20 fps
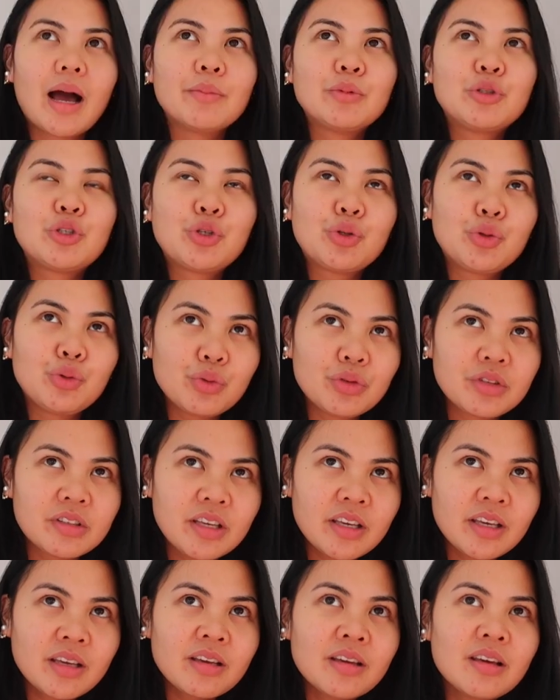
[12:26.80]
I'm
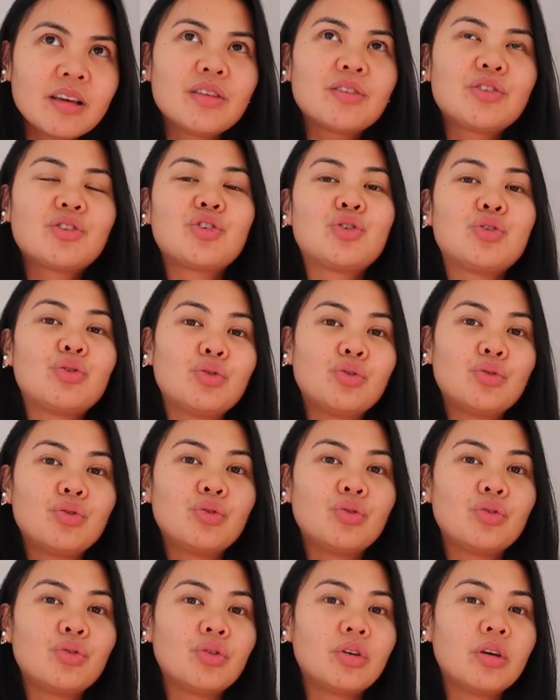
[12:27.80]
choosing
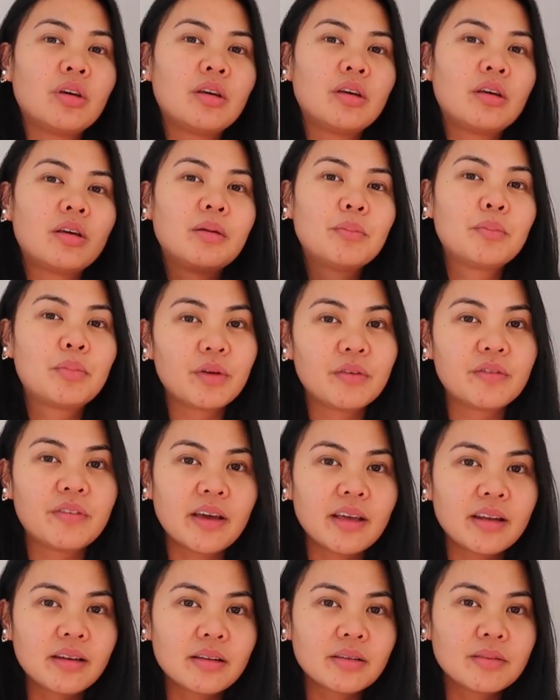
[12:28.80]
to
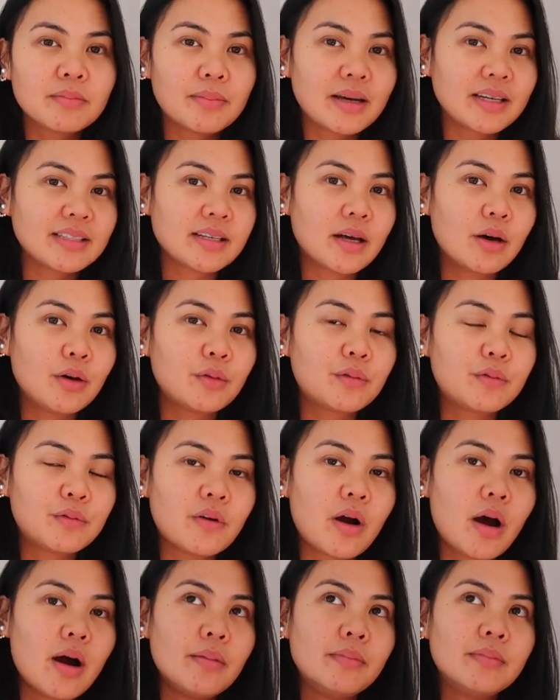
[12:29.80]
prevent myself
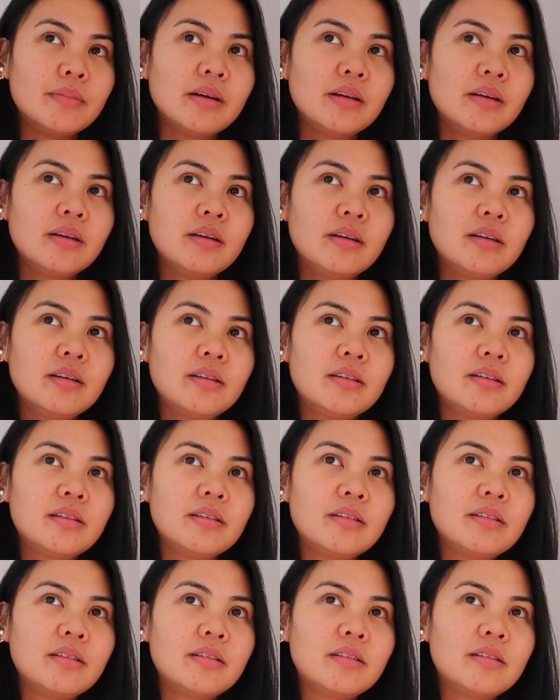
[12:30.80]
from
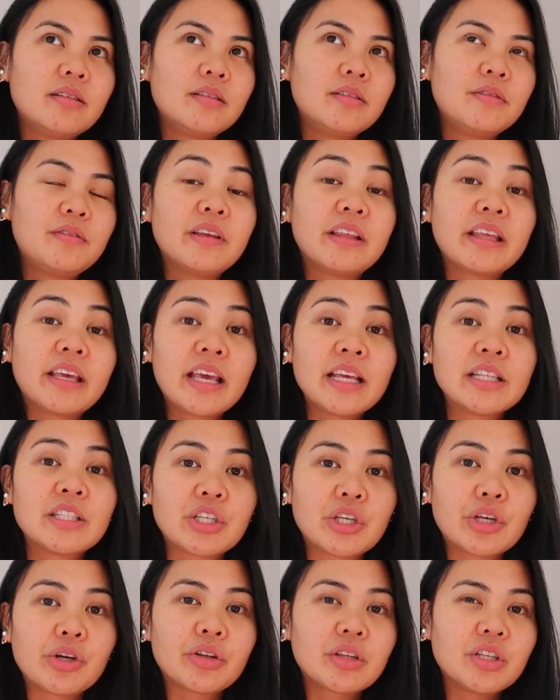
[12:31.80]
feeling
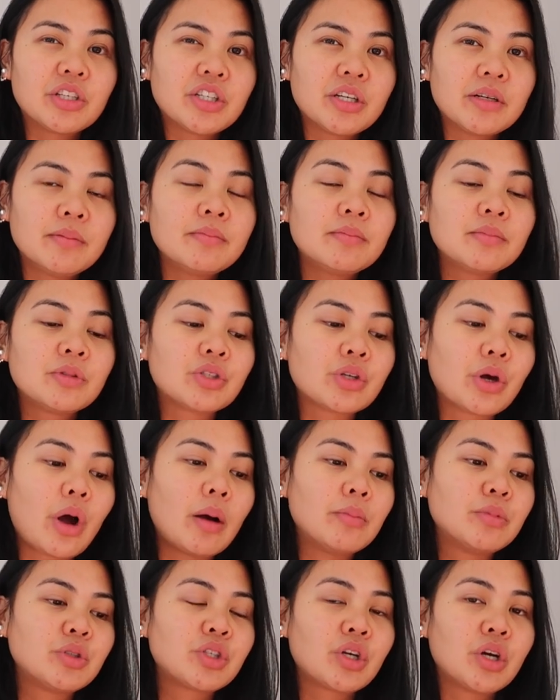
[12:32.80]
insecure at the gym. So
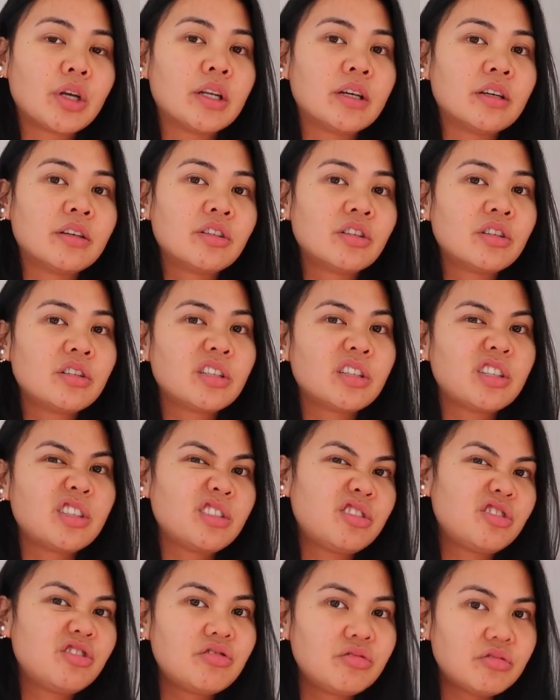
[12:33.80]
I'm just going to
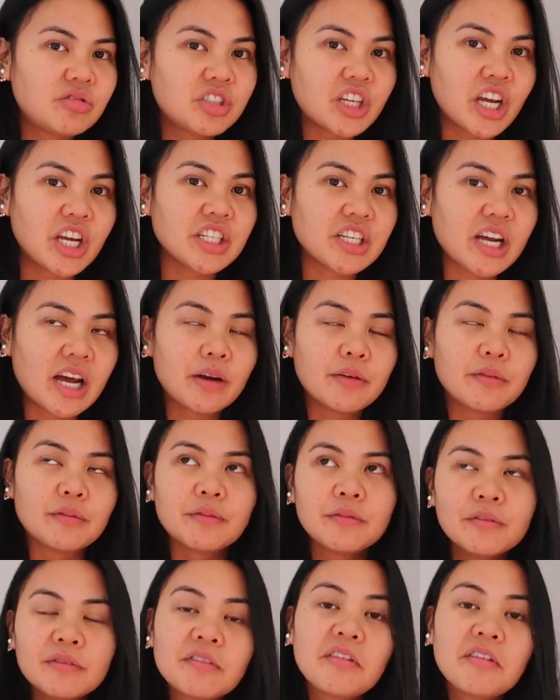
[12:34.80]
change out of